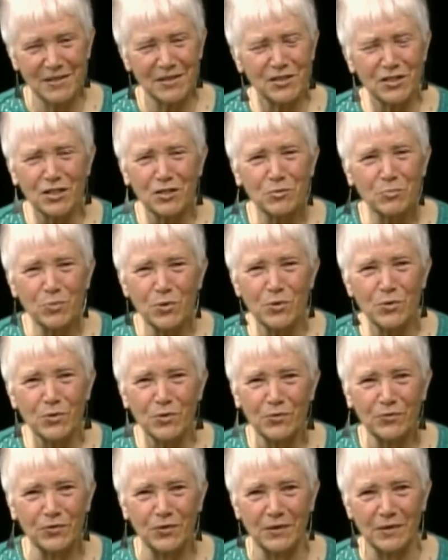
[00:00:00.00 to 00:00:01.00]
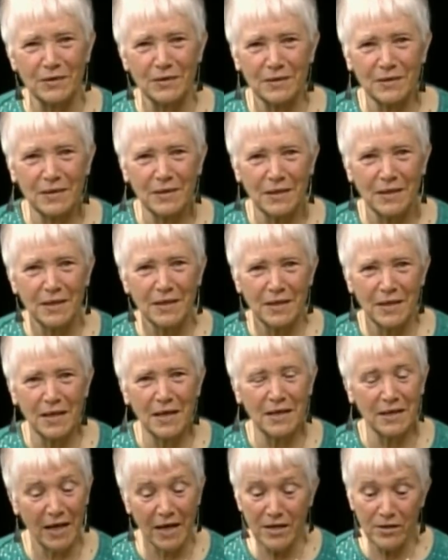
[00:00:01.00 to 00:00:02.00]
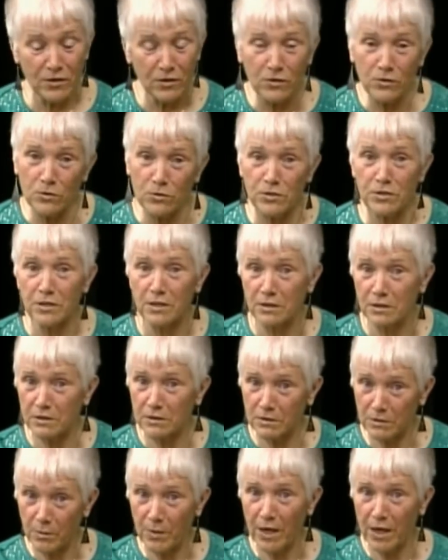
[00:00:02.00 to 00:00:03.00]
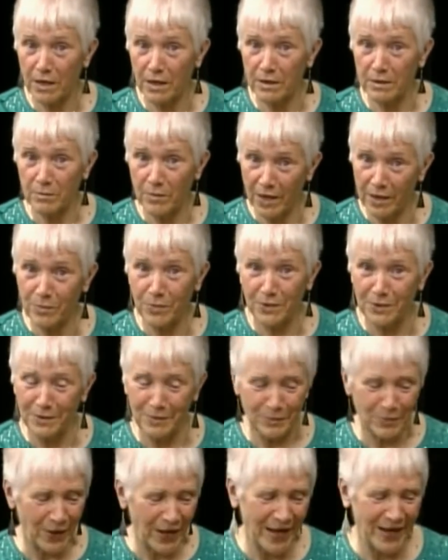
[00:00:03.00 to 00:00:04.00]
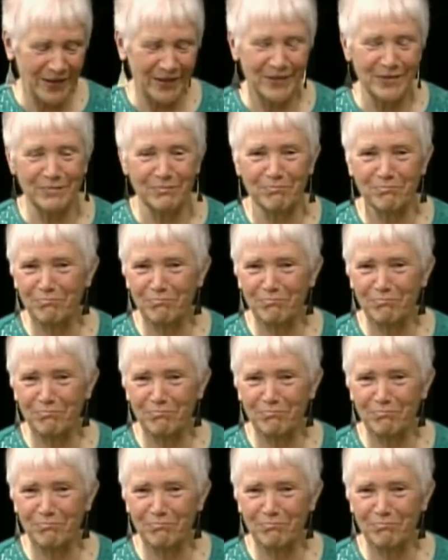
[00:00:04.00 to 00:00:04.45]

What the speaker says: Just beautiful. And I introduced it to my maple pen.